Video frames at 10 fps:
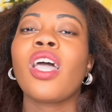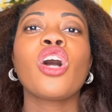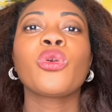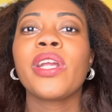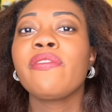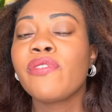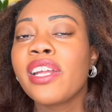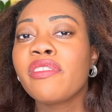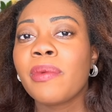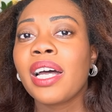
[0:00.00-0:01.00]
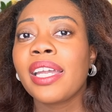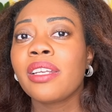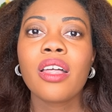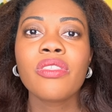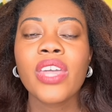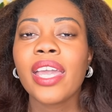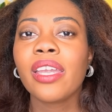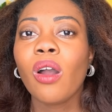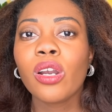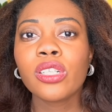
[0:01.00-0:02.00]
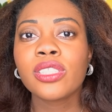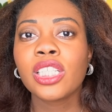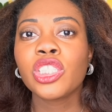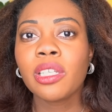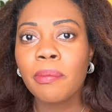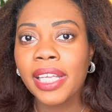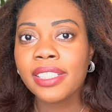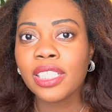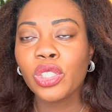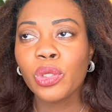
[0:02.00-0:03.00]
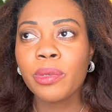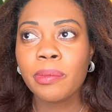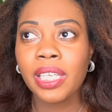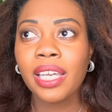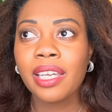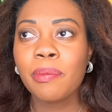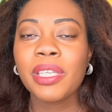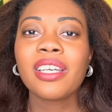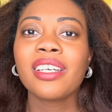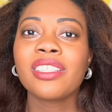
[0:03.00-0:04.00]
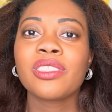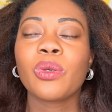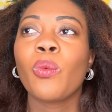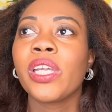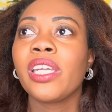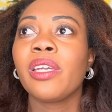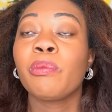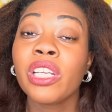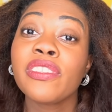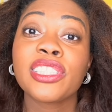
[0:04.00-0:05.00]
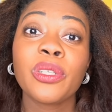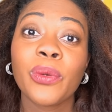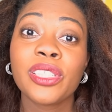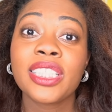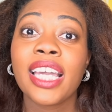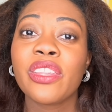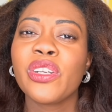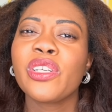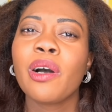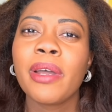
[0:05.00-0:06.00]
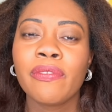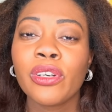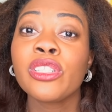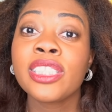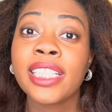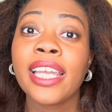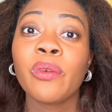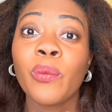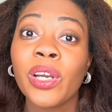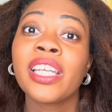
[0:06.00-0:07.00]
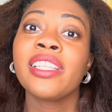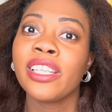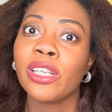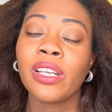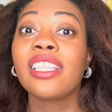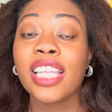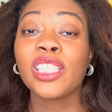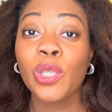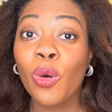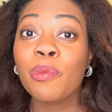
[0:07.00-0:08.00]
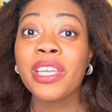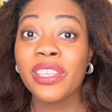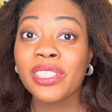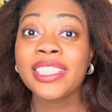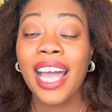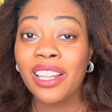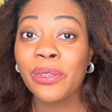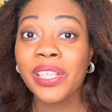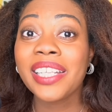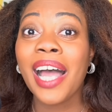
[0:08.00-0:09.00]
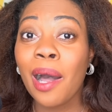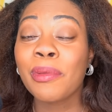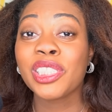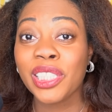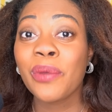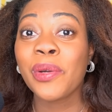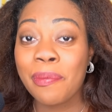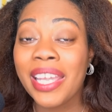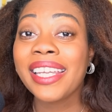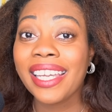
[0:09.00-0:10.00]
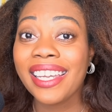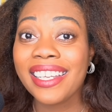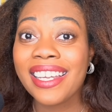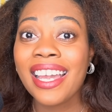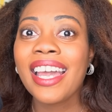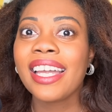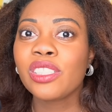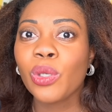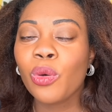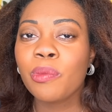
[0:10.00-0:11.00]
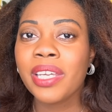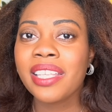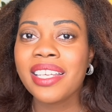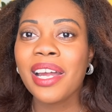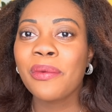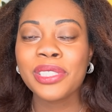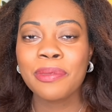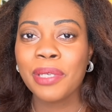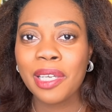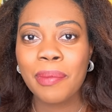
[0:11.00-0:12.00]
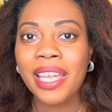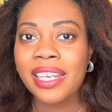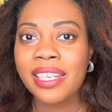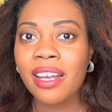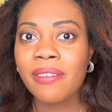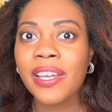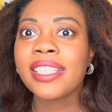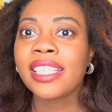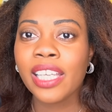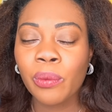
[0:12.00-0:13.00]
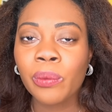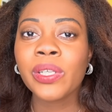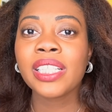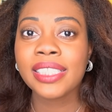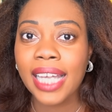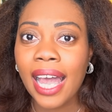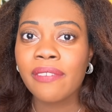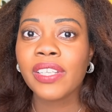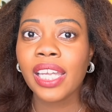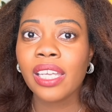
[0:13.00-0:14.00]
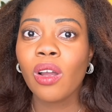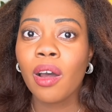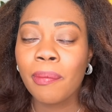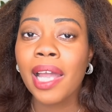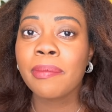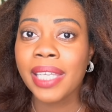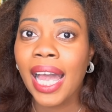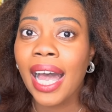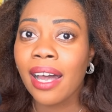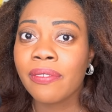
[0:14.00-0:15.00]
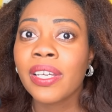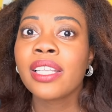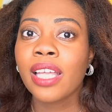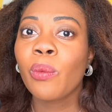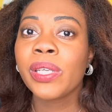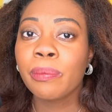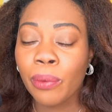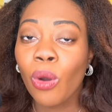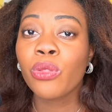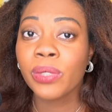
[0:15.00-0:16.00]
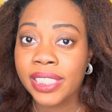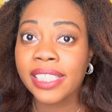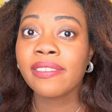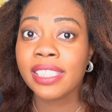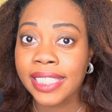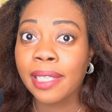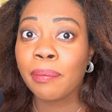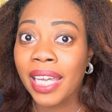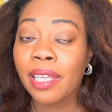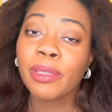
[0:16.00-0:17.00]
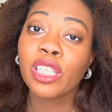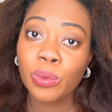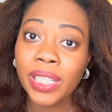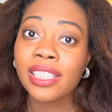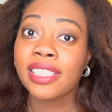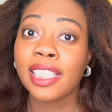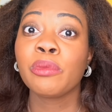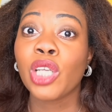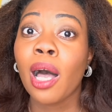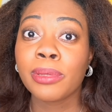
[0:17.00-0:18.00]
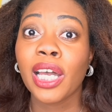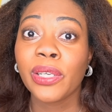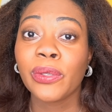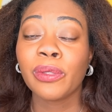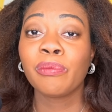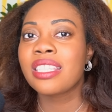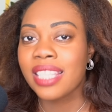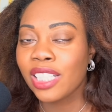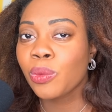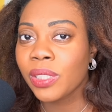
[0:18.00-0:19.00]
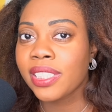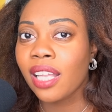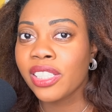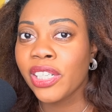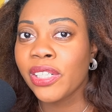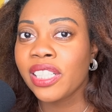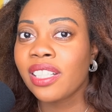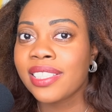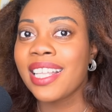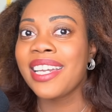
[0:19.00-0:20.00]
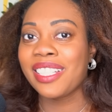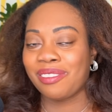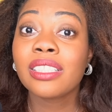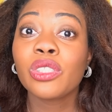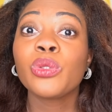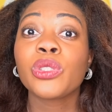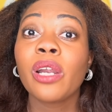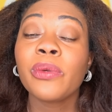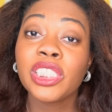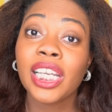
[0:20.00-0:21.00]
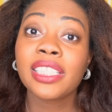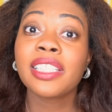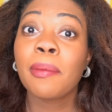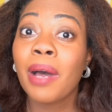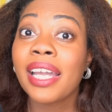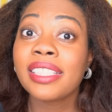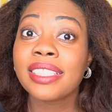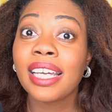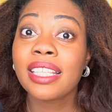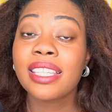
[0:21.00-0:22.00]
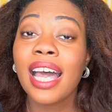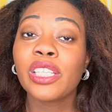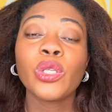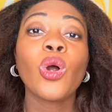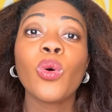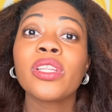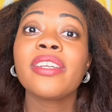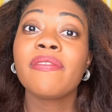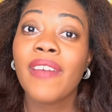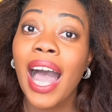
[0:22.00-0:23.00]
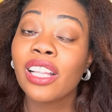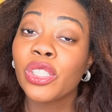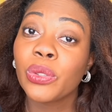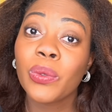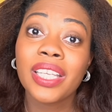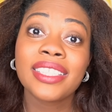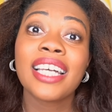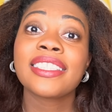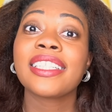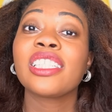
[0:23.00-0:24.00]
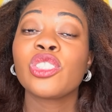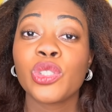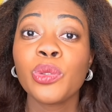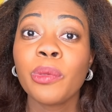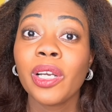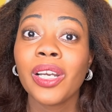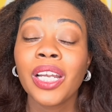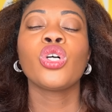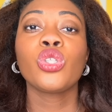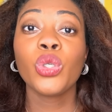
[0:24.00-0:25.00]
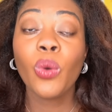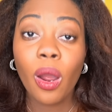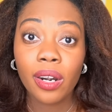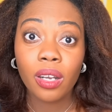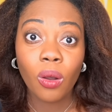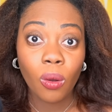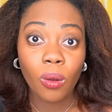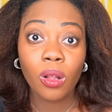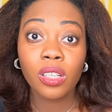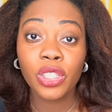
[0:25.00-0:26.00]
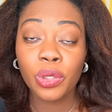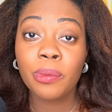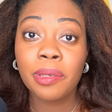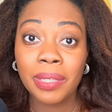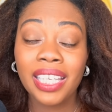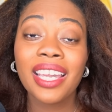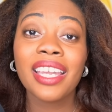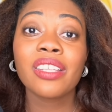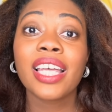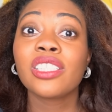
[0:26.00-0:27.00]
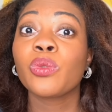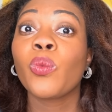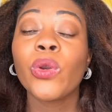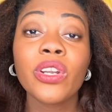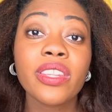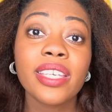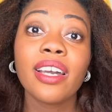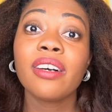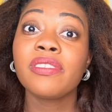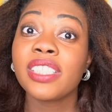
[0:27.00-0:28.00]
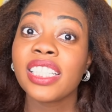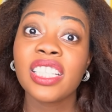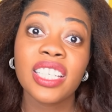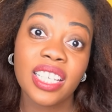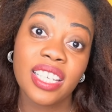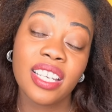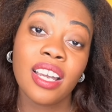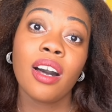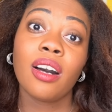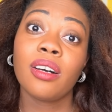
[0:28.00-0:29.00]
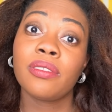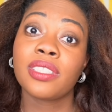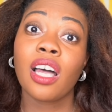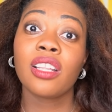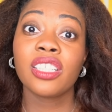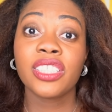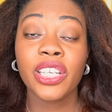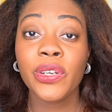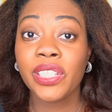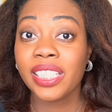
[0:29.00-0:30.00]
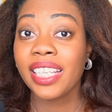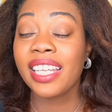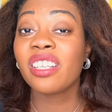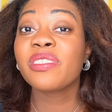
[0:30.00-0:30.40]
A great friend of mine, they are such an amazing human being because we previously worked together, and on my first day working there, they told me their salary and how much they were making and told me that I wasn't being paid enough and that they were willing to advocate on my behalf that we both receive the same pay because we had the same job title. That's what solidarity looks like. You start rejecting the mindset that your only value is as a consumer. You are a whole human being that's worthy of dignity, of solidarity, and of